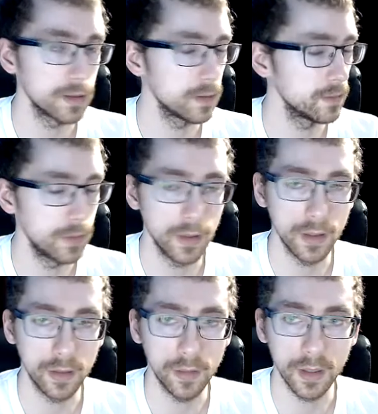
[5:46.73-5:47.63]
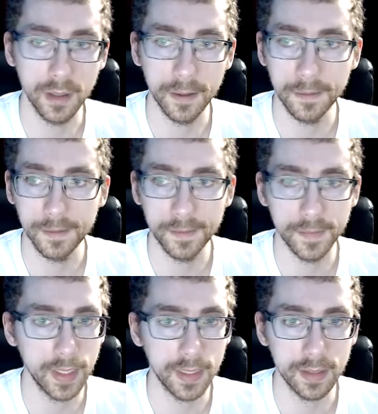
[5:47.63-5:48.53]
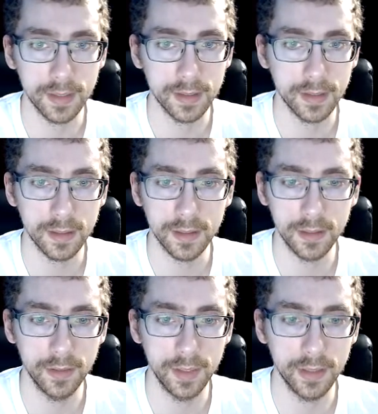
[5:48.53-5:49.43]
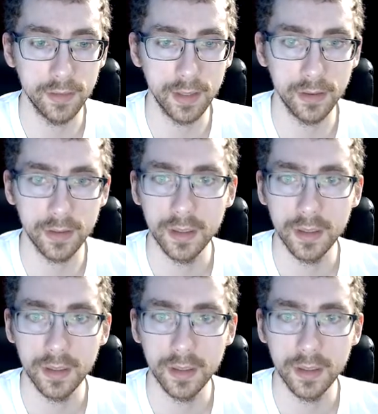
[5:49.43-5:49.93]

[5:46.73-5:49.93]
boy oh boy, not a great route.